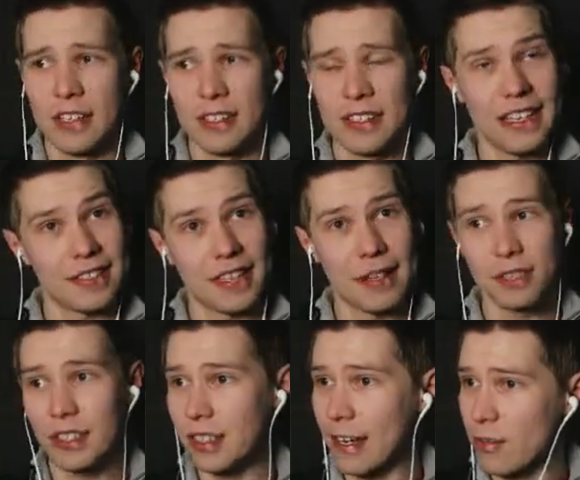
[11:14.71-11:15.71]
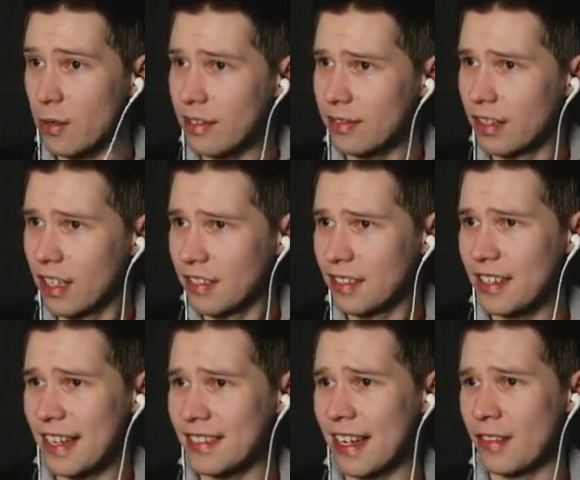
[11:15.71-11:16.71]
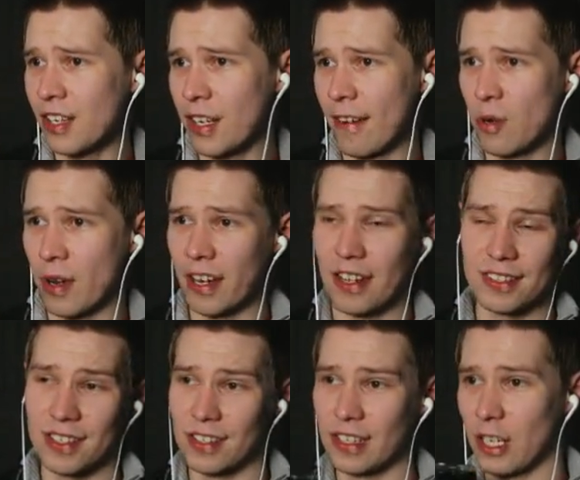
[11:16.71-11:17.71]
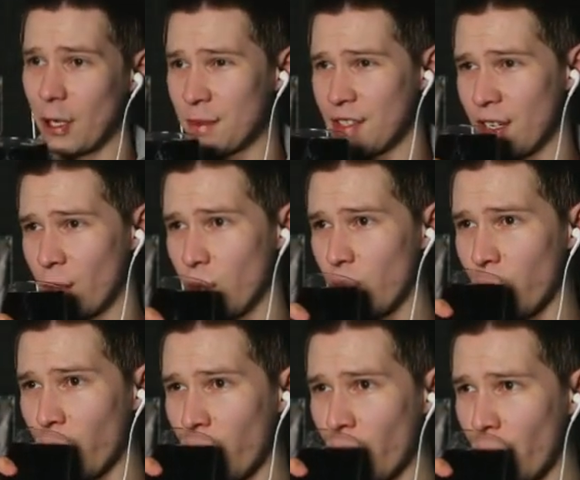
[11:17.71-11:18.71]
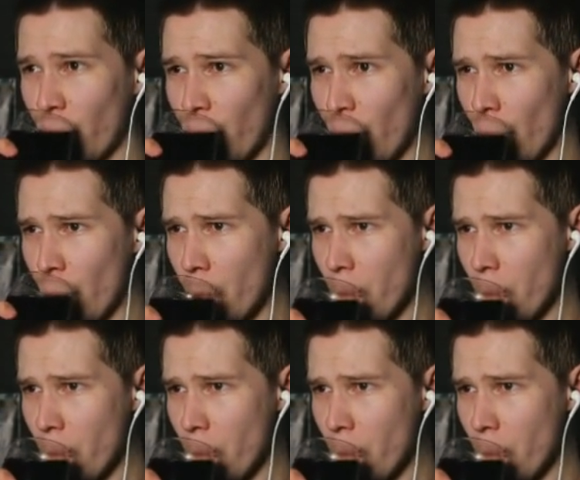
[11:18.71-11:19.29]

Does that sound good, everyone? Does that sound good, everyone? I certainly hope so. Alright,